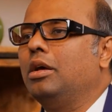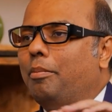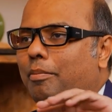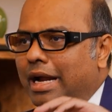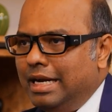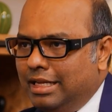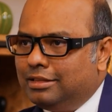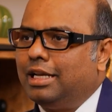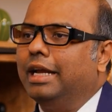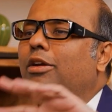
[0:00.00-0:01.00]
by
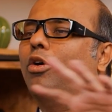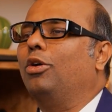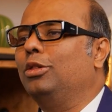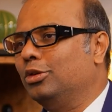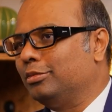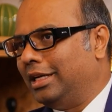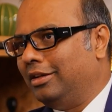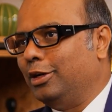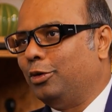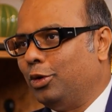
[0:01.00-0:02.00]
design, all those money
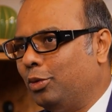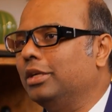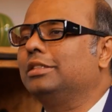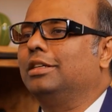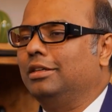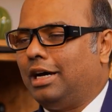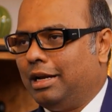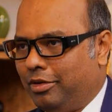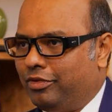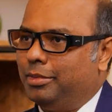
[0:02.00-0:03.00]
will go towards the high
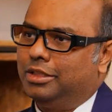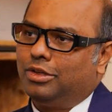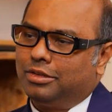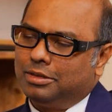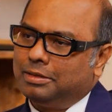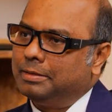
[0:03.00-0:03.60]
performing stocks.